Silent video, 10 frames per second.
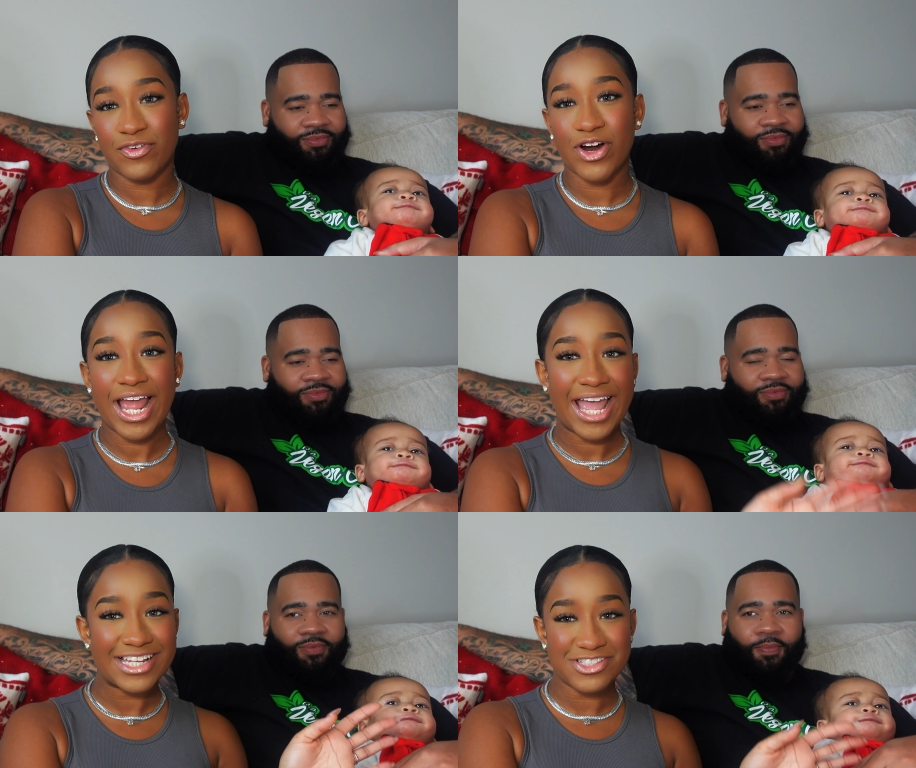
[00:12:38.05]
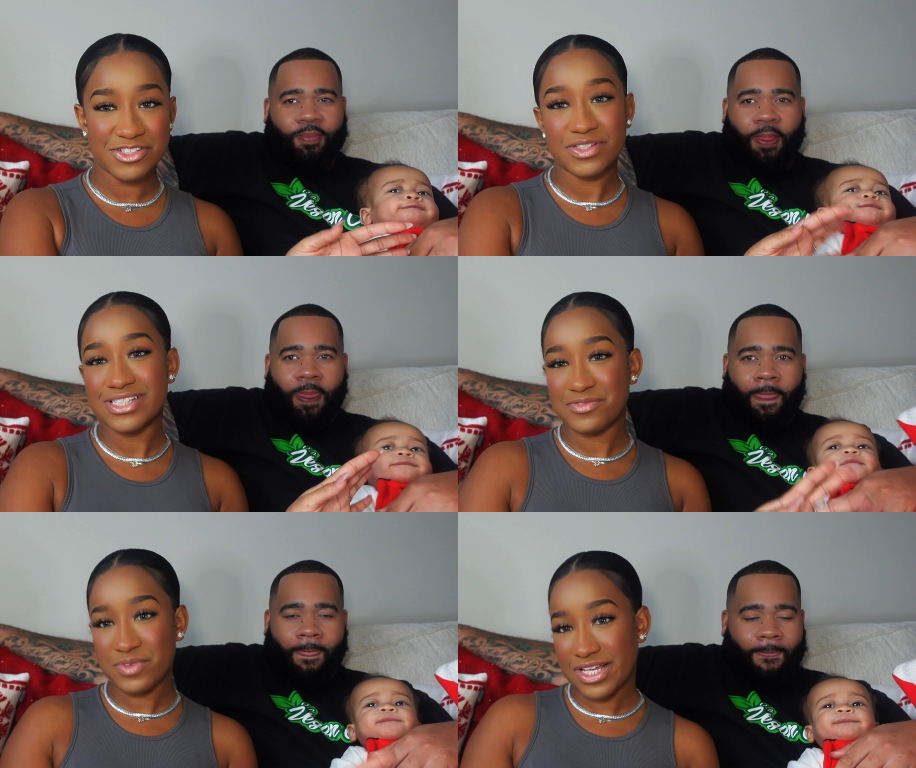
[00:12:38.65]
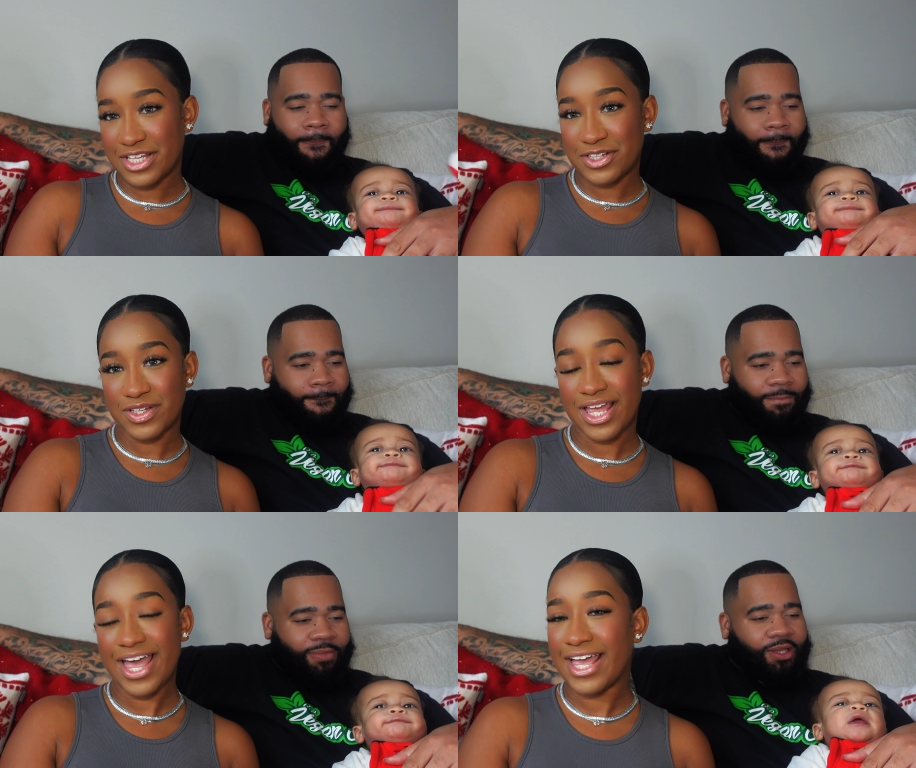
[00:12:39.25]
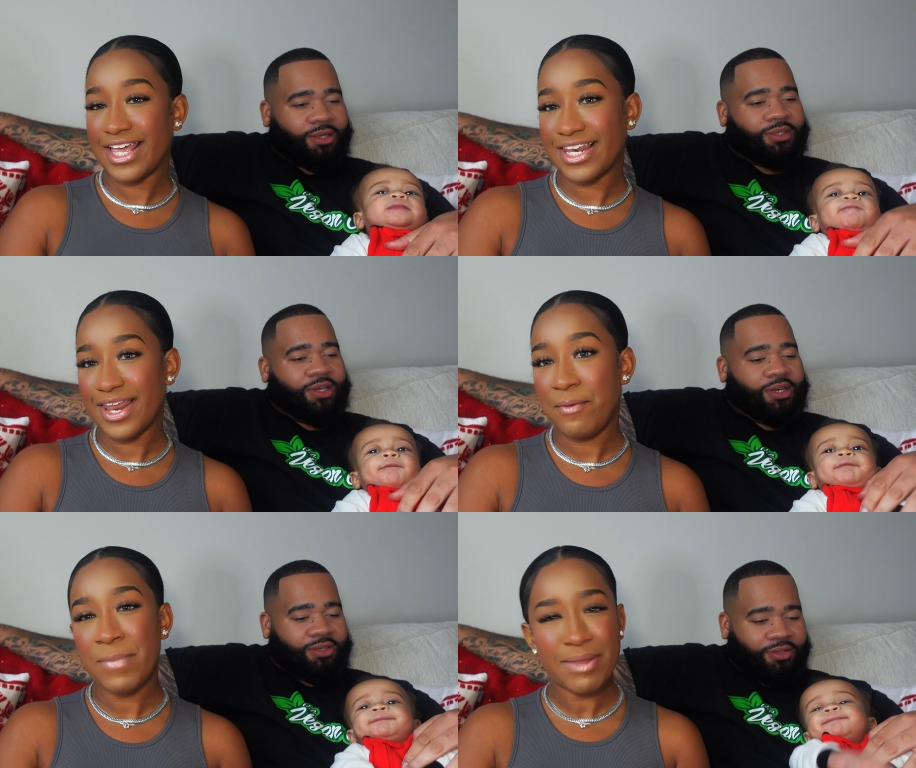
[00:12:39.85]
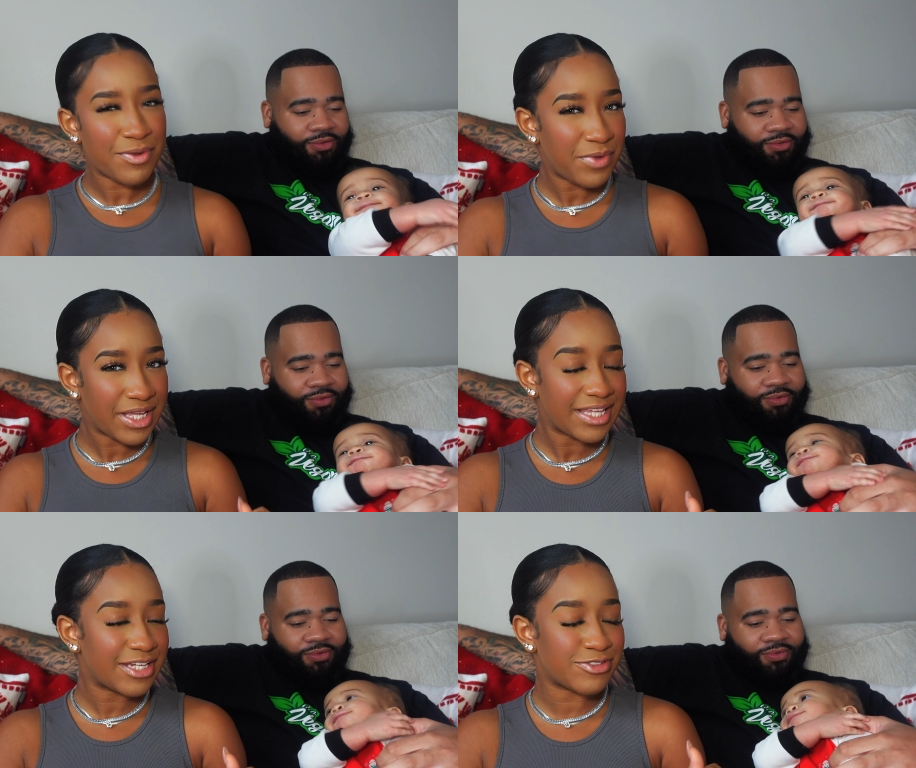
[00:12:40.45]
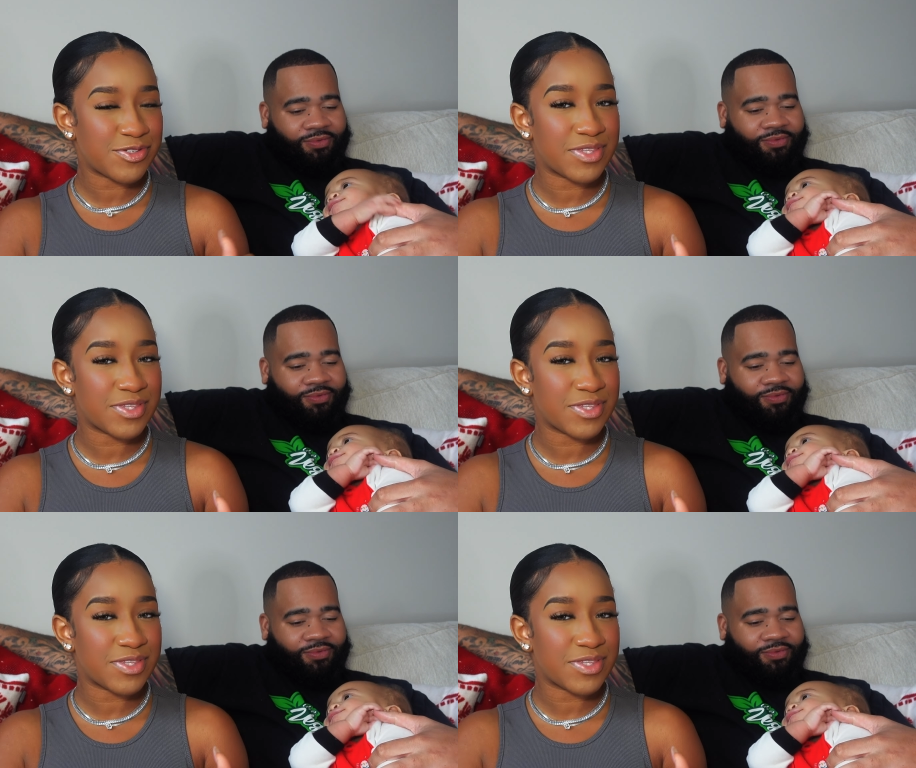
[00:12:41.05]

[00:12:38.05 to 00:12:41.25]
Speaker 1: for Angel as well. And maybe we could do